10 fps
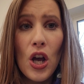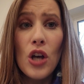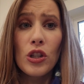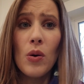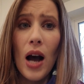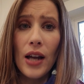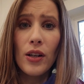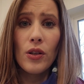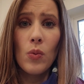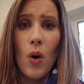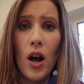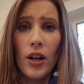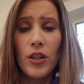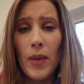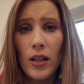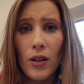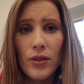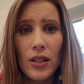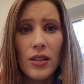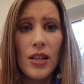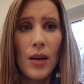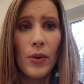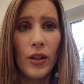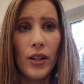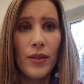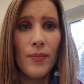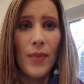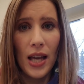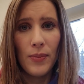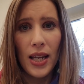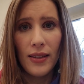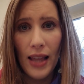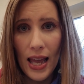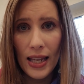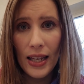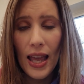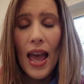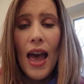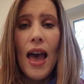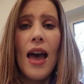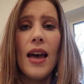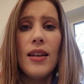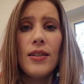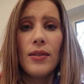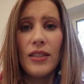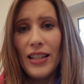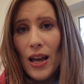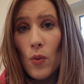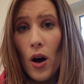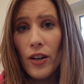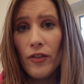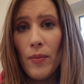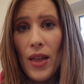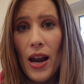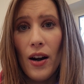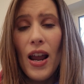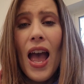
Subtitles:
So I could walk to my closest neighborhood man-made lake and get water from there.